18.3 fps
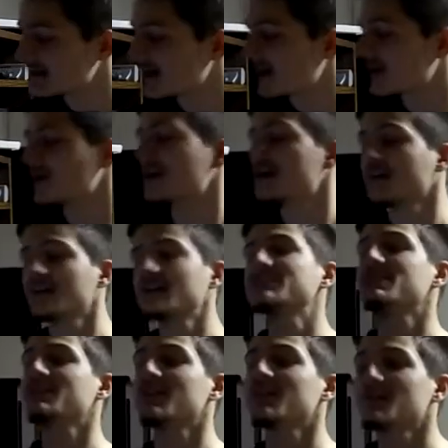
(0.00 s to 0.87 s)
Now,
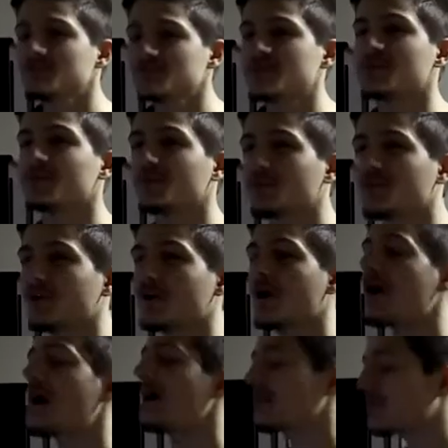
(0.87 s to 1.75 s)
let's get on to the
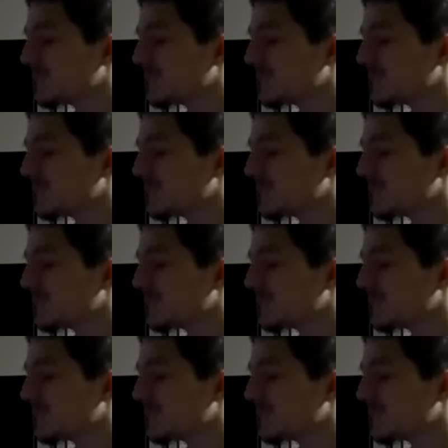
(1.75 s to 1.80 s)
plot.